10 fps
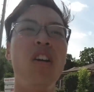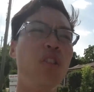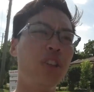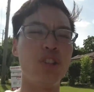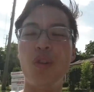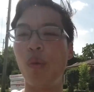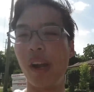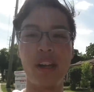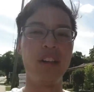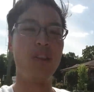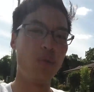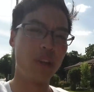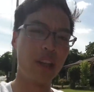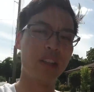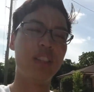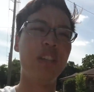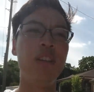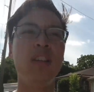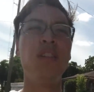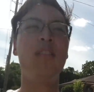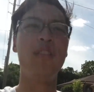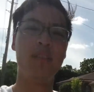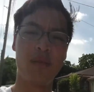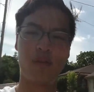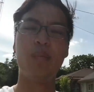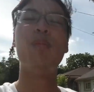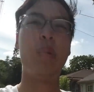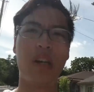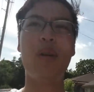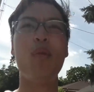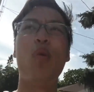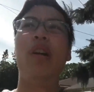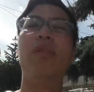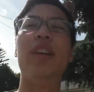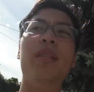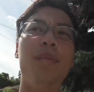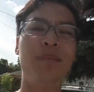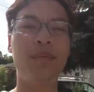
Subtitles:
oh, there's no way I could do this. Become aware of it.